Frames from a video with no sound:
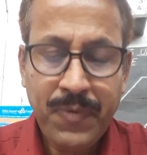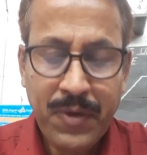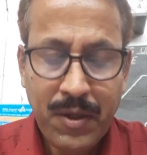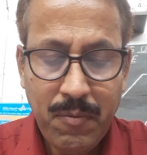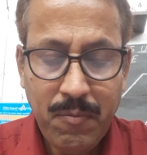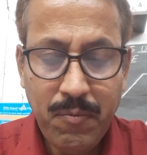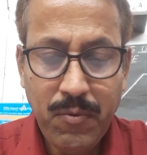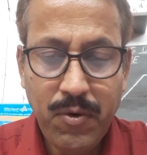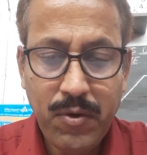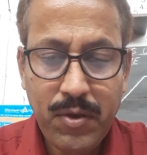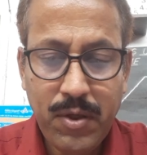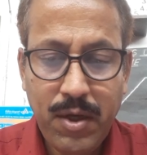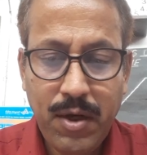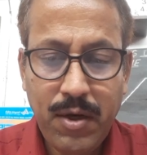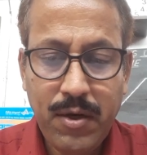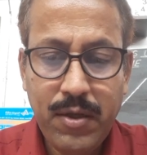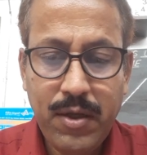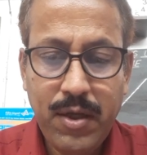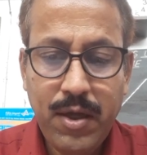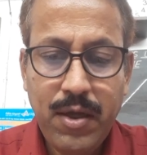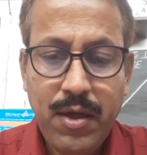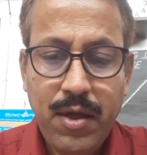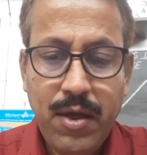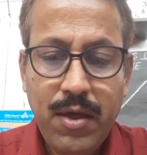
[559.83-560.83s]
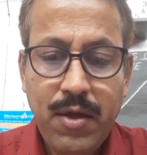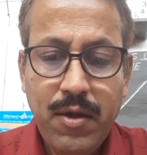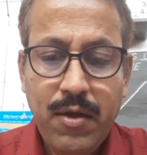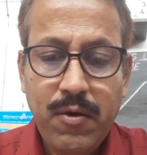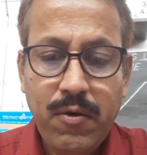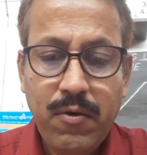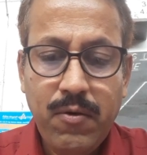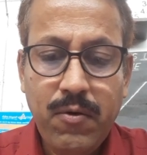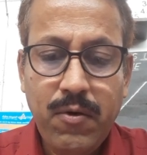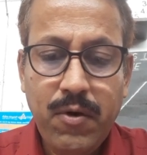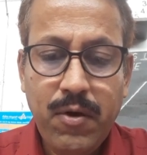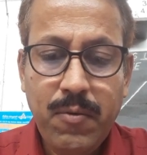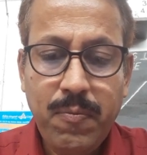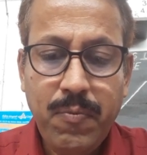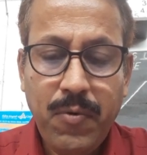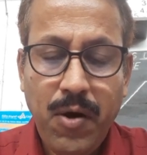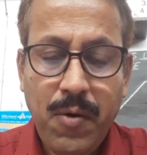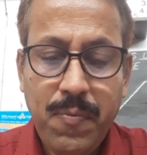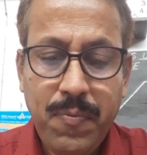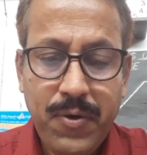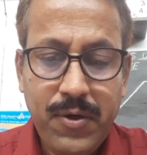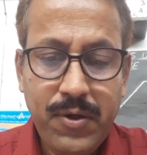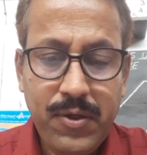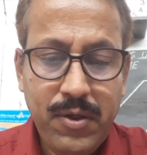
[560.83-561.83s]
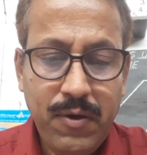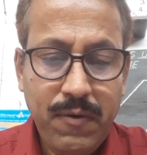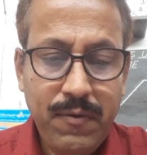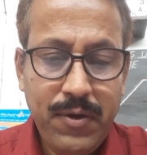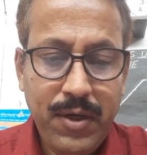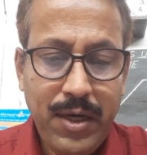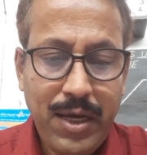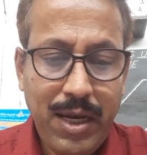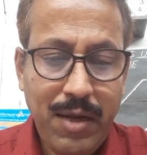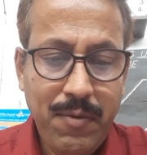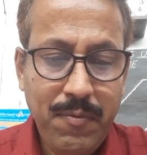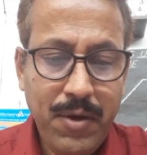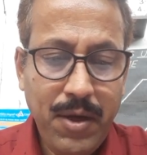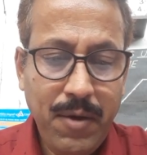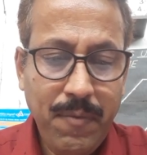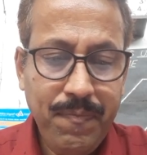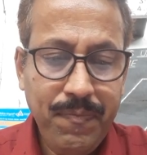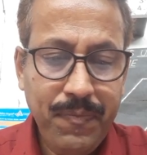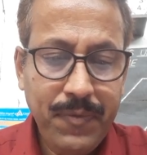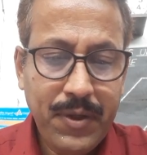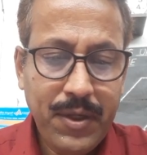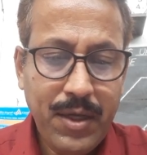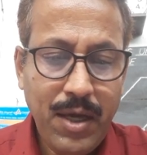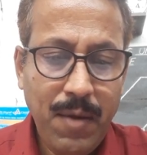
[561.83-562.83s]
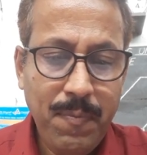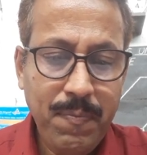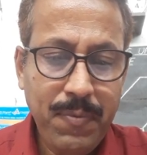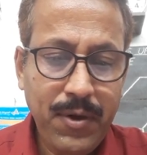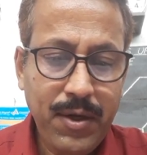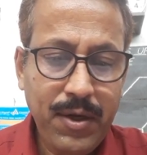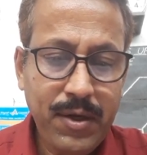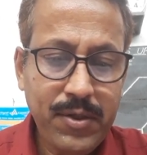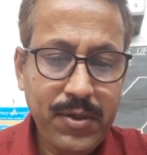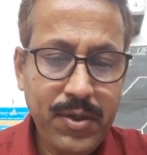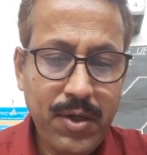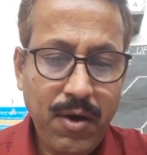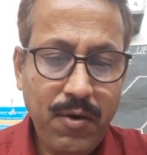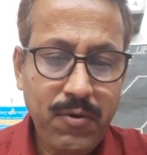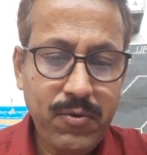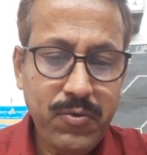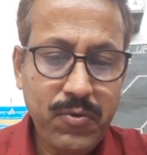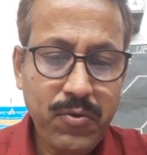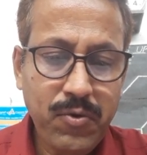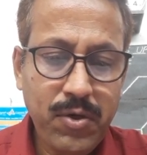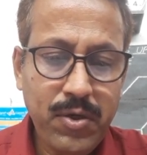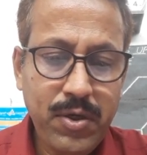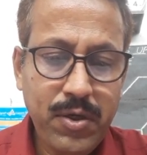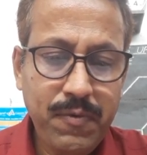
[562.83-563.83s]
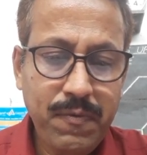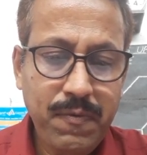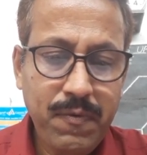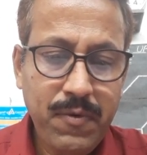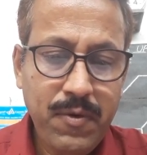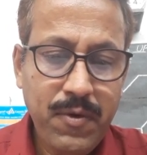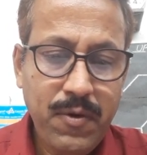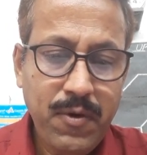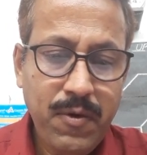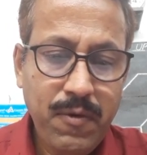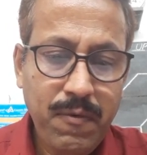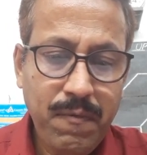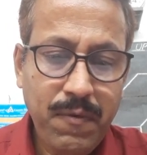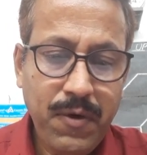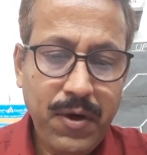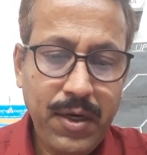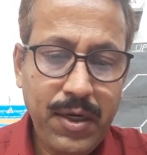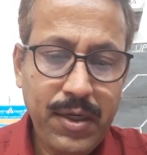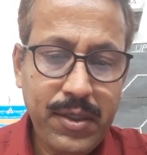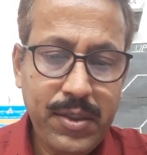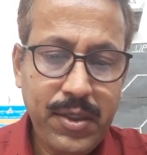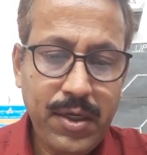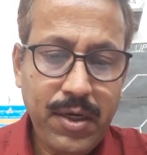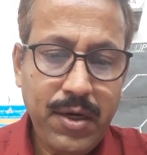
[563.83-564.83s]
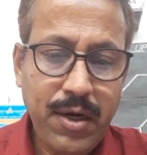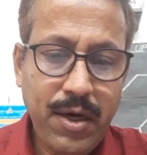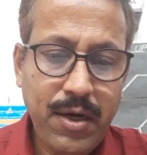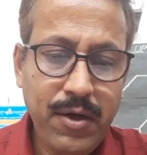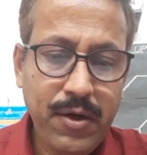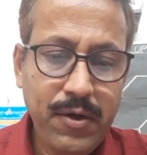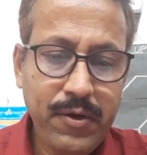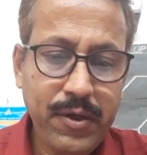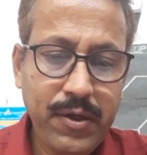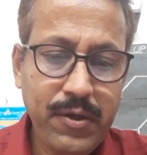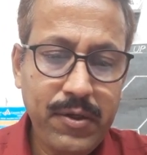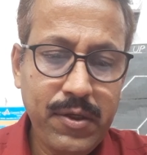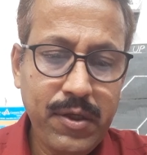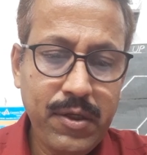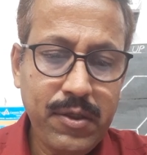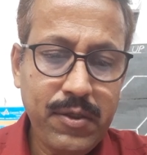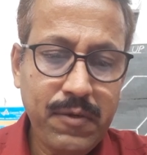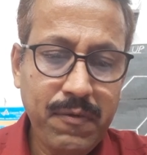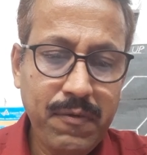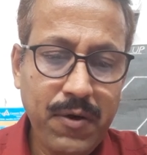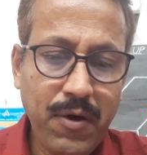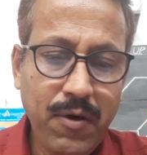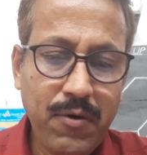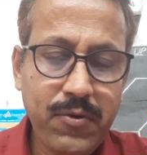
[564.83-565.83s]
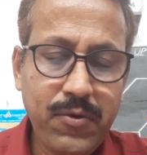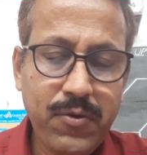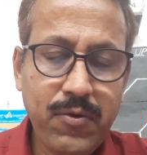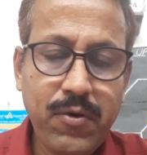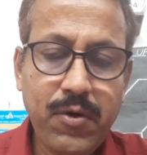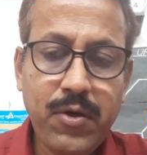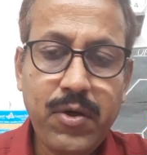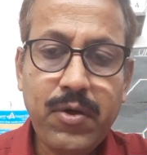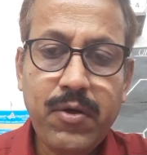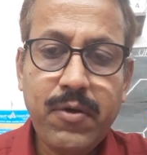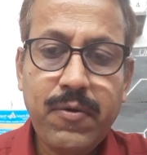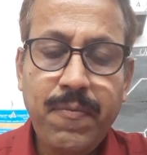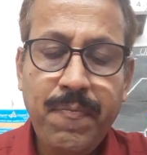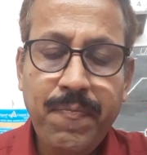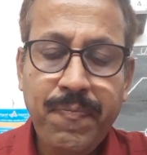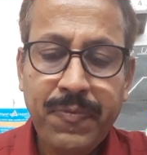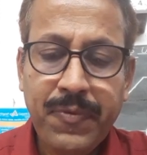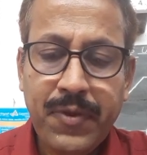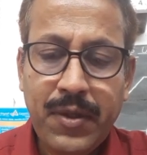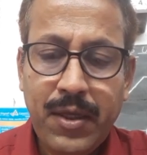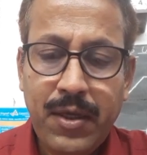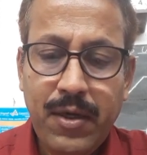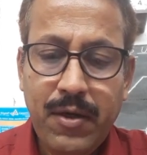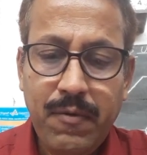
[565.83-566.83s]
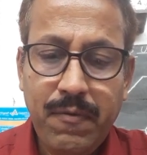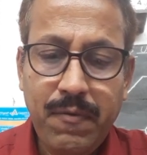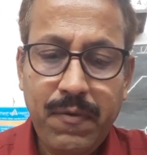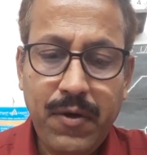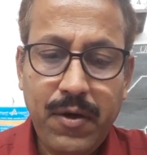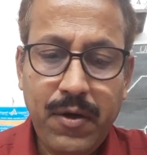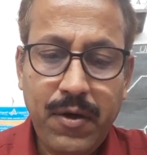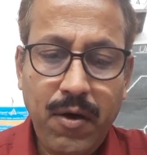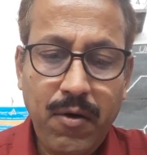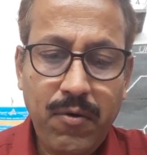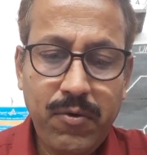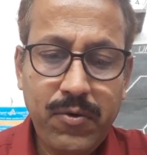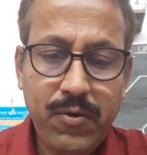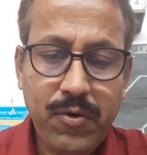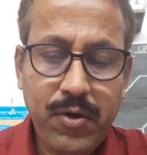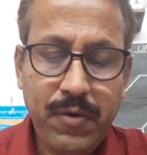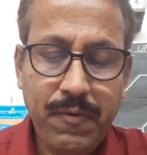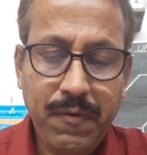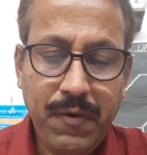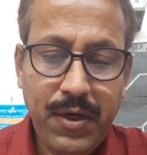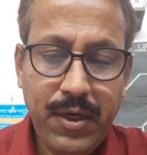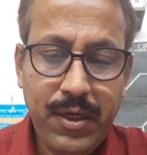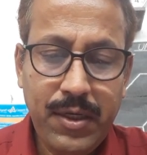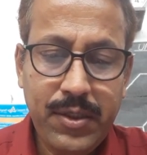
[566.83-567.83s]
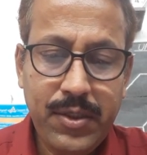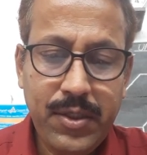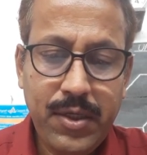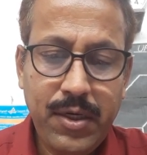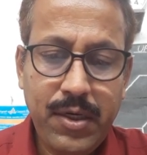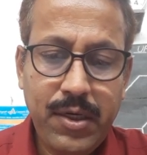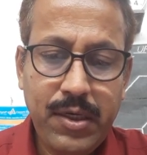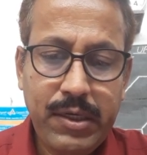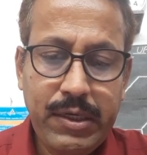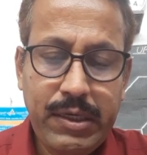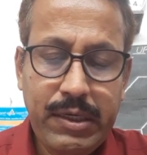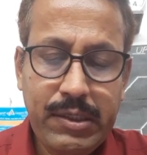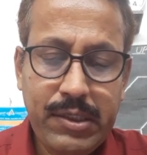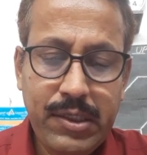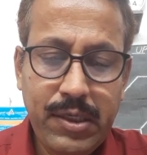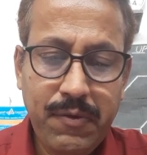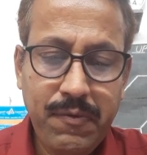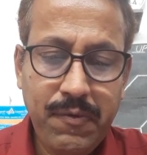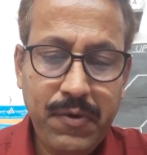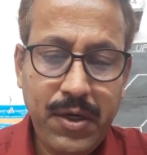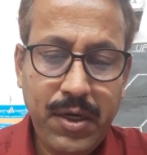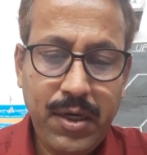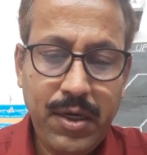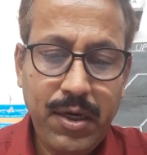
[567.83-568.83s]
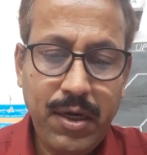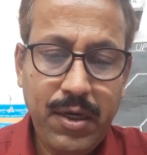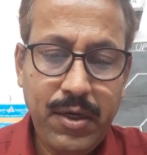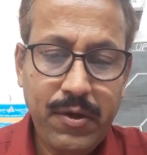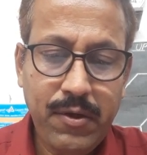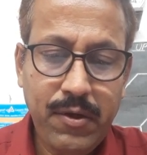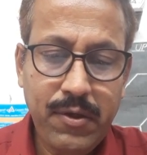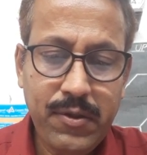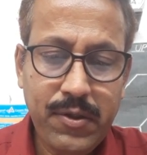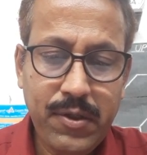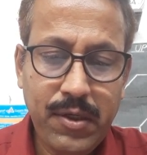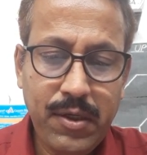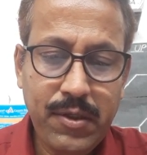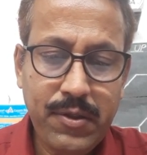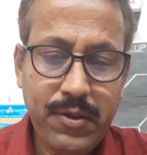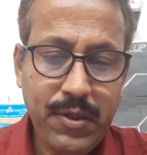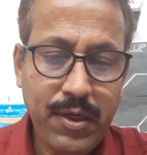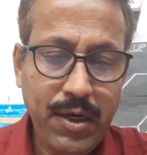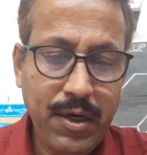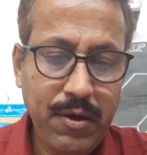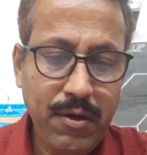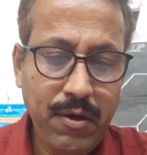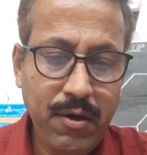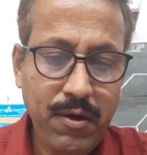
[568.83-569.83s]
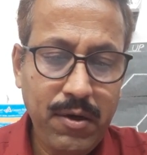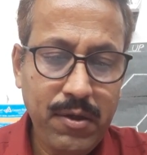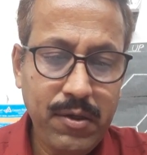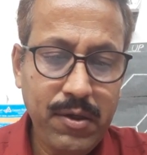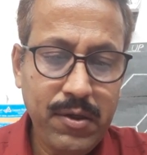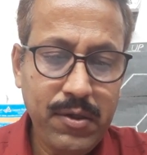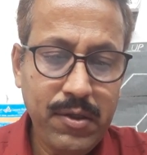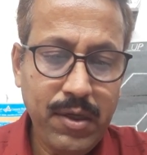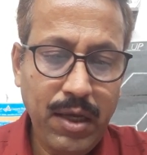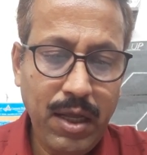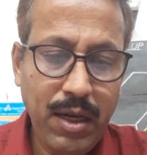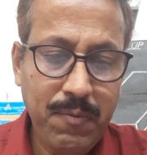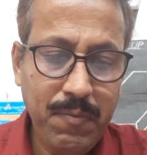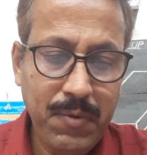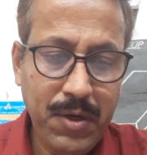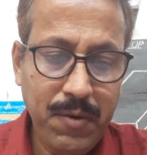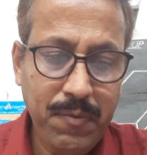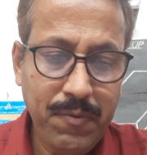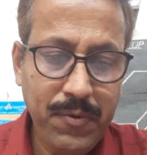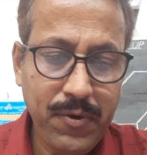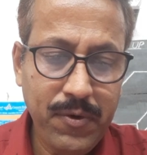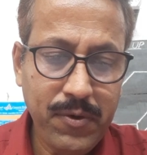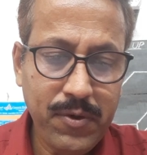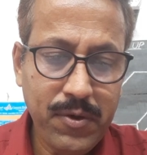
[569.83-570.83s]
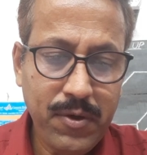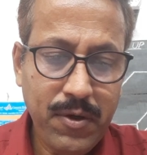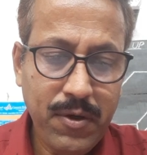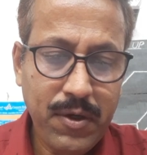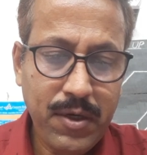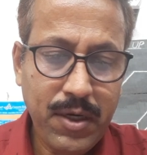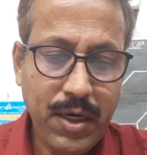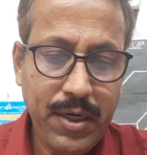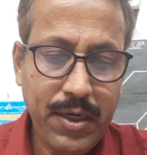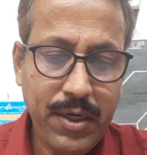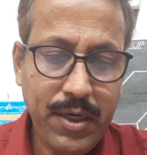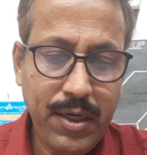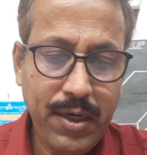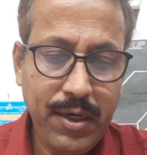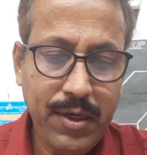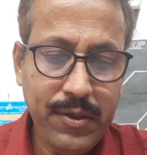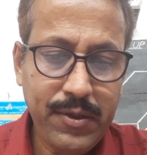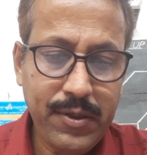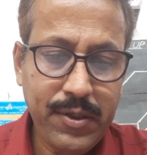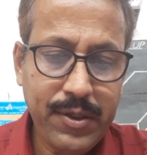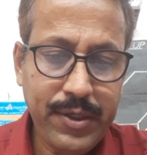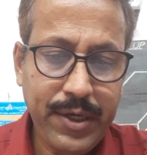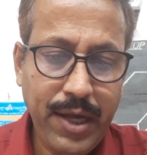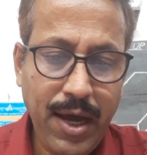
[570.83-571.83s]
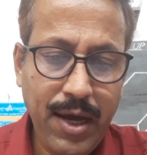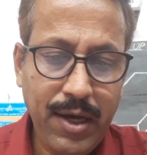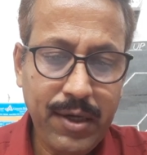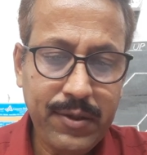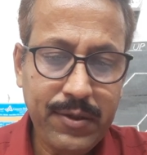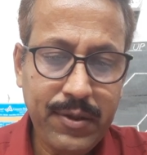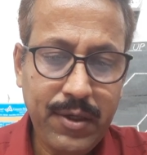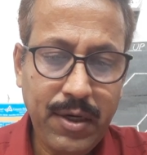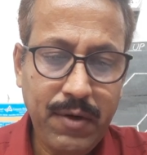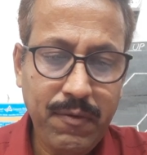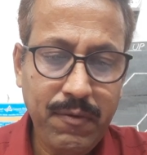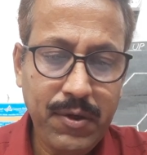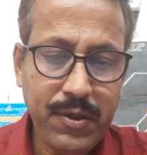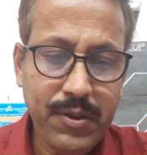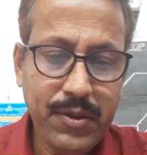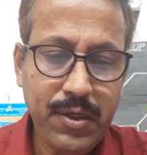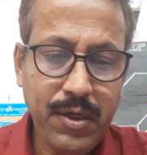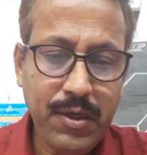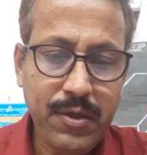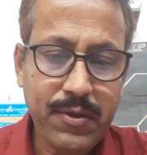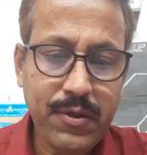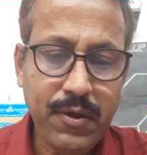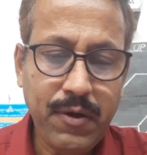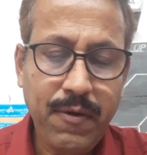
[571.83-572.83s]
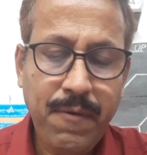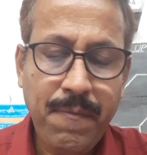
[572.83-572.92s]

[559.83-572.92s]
both are the good properties of the aluminum. Application: household furniture and utensils. For household furniture, kitchenware, utensils and all, this aluminum use. Containers, tanks and vessels.